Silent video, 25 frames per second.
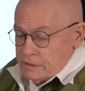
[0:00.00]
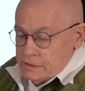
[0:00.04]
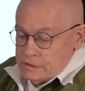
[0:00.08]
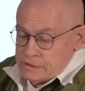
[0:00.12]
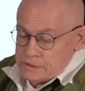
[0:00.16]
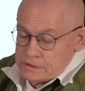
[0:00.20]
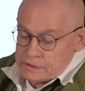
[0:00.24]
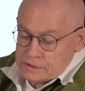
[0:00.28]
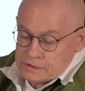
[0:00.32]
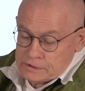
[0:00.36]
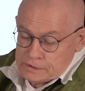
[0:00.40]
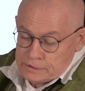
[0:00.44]

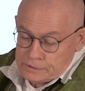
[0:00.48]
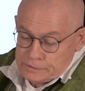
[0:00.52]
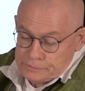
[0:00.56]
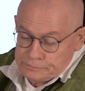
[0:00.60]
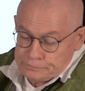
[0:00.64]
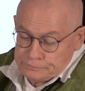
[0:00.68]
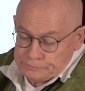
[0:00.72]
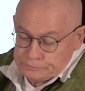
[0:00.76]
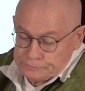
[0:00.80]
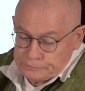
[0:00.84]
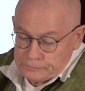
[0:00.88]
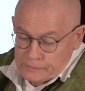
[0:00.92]
this
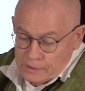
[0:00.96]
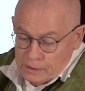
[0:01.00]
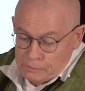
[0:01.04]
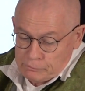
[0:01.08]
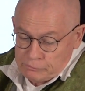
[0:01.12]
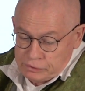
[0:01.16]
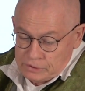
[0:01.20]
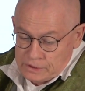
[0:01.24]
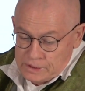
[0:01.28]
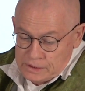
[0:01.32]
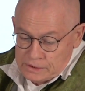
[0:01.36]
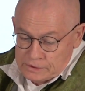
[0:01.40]
uh,
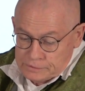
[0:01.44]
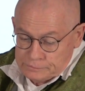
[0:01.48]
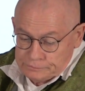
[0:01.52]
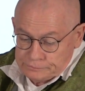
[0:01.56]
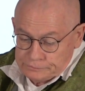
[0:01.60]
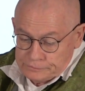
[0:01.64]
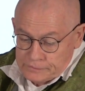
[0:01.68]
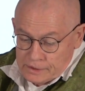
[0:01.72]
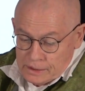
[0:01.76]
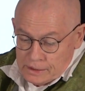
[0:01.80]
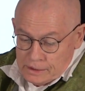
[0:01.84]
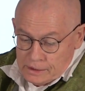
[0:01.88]
print.
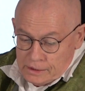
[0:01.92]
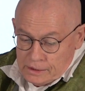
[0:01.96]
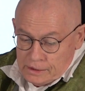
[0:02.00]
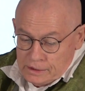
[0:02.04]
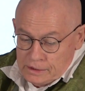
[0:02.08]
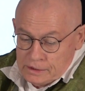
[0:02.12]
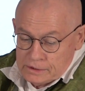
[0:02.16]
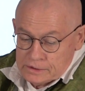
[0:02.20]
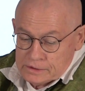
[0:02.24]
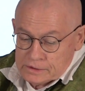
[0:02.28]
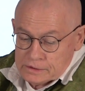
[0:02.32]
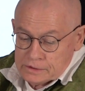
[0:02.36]

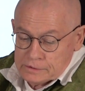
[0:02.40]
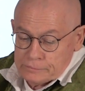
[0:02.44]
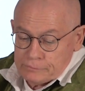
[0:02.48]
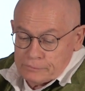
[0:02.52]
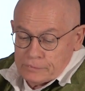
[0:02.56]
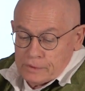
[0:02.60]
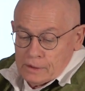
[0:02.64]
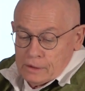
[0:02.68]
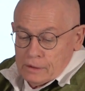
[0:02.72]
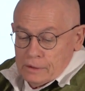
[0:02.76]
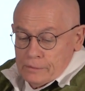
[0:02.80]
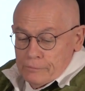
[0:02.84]
It's
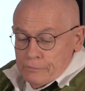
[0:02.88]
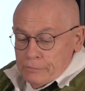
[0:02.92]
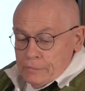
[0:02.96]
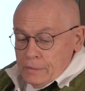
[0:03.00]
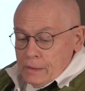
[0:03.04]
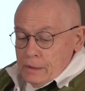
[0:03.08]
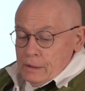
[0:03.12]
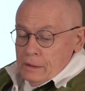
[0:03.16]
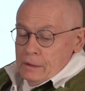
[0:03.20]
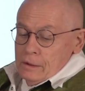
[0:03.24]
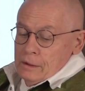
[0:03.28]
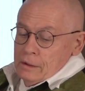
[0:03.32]

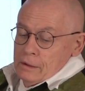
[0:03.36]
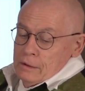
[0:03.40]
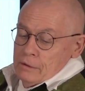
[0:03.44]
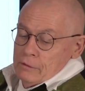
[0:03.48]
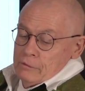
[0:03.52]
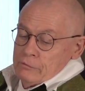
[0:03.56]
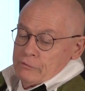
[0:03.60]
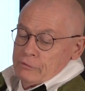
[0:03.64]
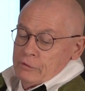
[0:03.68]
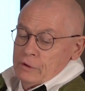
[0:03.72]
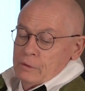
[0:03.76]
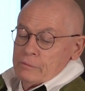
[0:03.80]

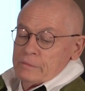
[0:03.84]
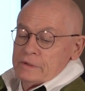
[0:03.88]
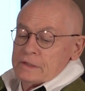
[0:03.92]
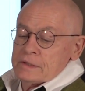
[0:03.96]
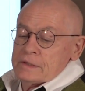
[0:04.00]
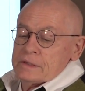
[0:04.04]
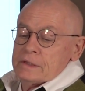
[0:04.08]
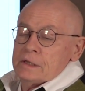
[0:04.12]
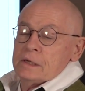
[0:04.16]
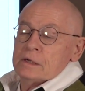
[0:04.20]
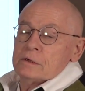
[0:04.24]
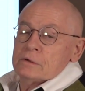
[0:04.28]
from the
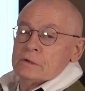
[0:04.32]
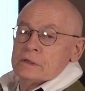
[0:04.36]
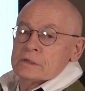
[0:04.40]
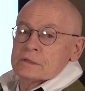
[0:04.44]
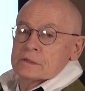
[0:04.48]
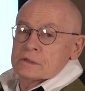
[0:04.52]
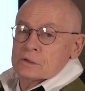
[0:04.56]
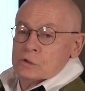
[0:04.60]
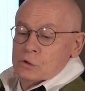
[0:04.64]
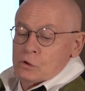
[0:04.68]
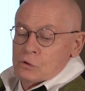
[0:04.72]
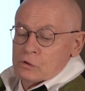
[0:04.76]

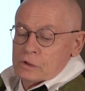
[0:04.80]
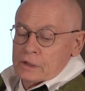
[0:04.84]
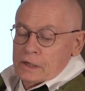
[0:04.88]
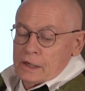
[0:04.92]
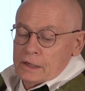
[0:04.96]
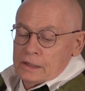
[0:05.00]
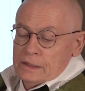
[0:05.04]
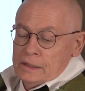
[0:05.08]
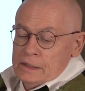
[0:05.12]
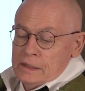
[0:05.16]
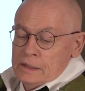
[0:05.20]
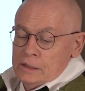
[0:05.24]
series
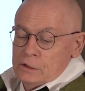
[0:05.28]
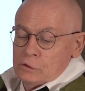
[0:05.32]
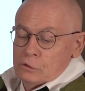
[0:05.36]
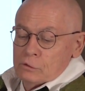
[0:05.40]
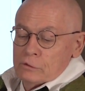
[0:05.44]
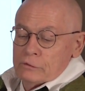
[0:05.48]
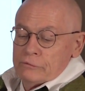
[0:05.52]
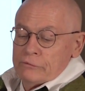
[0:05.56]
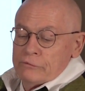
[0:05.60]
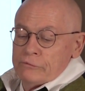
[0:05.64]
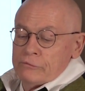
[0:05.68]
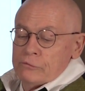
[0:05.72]

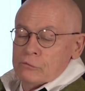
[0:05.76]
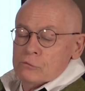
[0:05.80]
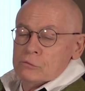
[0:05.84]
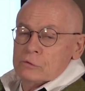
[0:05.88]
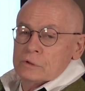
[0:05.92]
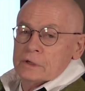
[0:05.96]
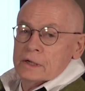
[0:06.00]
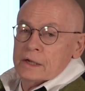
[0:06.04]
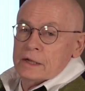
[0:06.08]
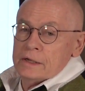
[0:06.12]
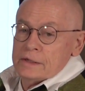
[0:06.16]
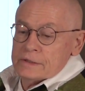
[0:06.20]
Tokaido
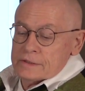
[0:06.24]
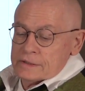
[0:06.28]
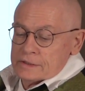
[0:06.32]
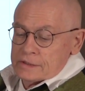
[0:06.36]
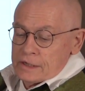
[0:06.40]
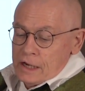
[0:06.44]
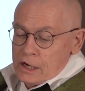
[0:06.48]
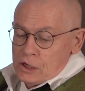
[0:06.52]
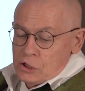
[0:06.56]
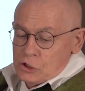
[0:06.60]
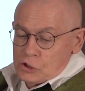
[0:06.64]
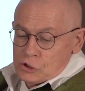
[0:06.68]
Fukei
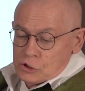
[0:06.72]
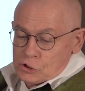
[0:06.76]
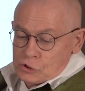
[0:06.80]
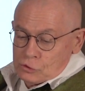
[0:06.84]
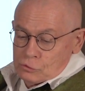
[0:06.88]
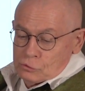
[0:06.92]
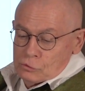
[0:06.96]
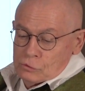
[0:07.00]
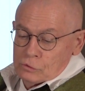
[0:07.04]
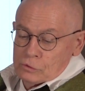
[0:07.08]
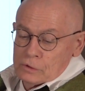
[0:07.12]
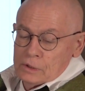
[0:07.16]

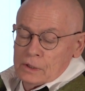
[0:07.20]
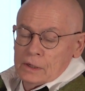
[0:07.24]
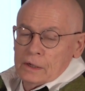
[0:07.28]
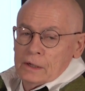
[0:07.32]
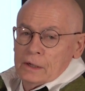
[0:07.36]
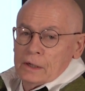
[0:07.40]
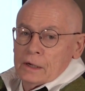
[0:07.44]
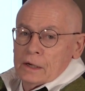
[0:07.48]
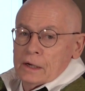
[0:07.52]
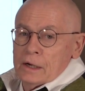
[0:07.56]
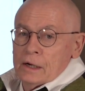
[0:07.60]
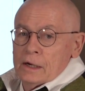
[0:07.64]
Senshu,
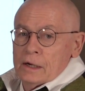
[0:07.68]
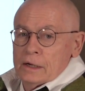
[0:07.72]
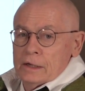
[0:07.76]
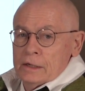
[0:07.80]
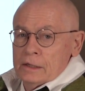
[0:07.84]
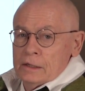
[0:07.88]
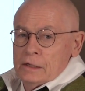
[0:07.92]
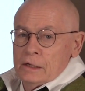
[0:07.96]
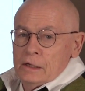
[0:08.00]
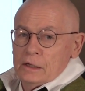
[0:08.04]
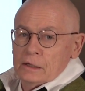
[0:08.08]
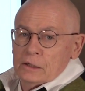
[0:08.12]
uh,
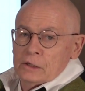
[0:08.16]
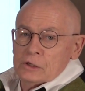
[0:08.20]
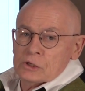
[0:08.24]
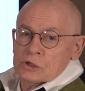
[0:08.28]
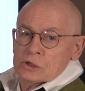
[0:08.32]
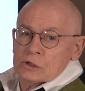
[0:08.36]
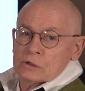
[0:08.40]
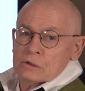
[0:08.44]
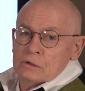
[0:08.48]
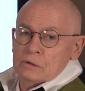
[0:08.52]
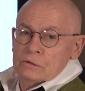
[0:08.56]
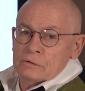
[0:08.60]
in
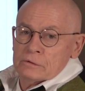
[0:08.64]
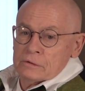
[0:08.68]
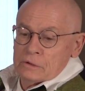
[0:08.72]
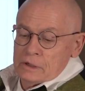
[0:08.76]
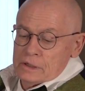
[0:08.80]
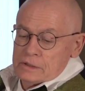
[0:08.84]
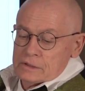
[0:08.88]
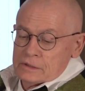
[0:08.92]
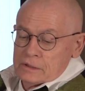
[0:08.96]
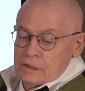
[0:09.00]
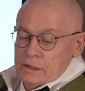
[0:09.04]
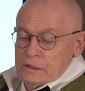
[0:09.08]
English
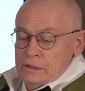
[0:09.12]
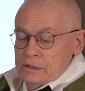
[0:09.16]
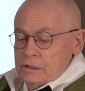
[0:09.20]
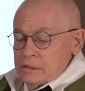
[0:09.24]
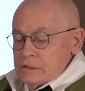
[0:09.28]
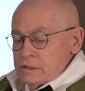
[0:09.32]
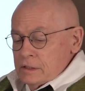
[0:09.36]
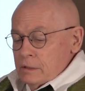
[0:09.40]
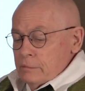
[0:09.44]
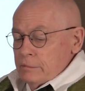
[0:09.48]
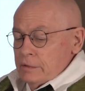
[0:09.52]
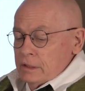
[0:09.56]

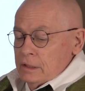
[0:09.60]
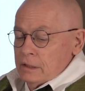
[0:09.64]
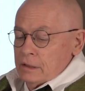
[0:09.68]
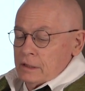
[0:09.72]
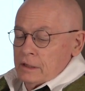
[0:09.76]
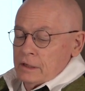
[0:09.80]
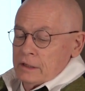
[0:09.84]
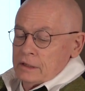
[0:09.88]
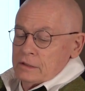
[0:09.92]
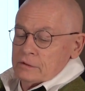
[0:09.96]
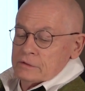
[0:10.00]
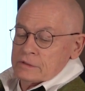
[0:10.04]
translated something
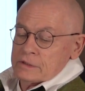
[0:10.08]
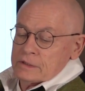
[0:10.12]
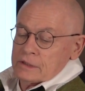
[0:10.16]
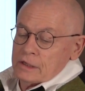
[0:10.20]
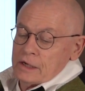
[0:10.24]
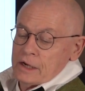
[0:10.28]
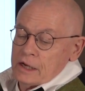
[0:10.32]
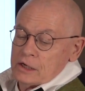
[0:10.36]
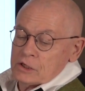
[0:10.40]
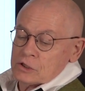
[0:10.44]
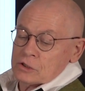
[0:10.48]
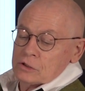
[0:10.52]
like
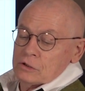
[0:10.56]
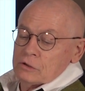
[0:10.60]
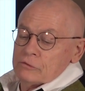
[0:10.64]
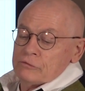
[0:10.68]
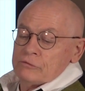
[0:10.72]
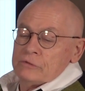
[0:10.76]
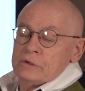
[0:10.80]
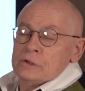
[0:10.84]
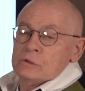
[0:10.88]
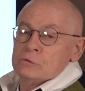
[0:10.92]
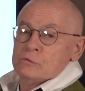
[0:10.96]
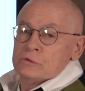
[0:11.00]
Selection
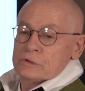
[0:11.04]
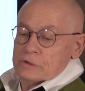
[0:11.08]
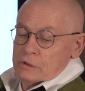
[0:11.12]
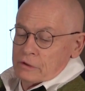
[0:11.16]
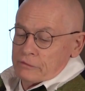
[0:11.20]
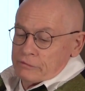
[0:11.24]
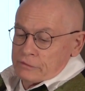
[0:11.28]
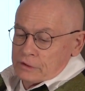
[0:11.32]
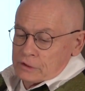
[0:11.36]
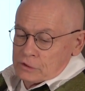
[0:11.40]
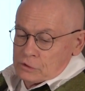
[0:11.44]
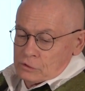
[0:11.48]
of Views
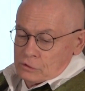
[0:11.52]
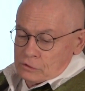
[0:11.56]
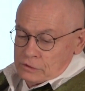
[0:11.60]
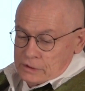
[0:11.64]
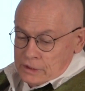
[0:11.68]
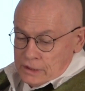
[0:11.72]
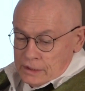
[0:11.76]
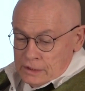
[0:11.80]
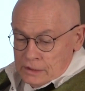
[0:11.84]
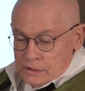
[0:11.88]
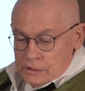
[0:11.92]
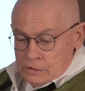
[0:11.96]
of the
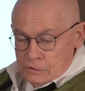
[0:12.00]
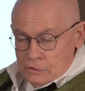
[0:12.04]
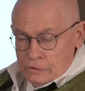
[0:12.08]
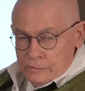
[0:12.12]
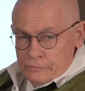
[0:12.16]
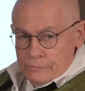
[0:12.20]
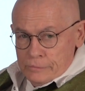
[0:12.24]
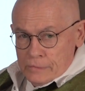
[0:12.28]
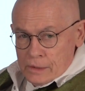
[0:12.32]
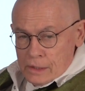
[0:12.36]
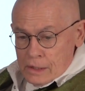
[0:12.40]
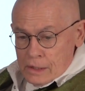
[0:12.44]
Tokaido.